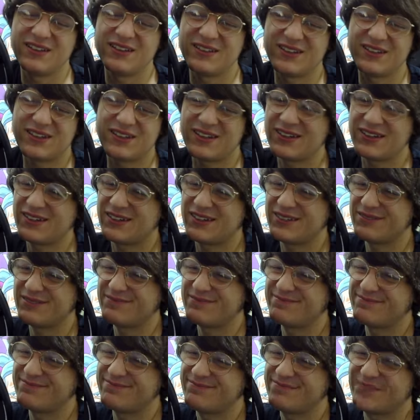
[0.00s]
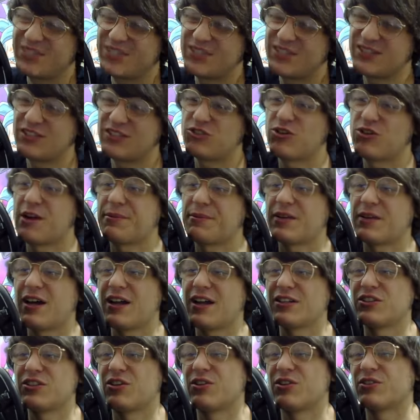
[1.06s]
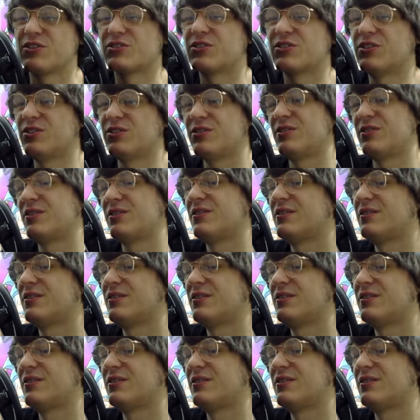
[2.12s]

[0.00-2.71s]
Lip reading: like, just the trap card's not as good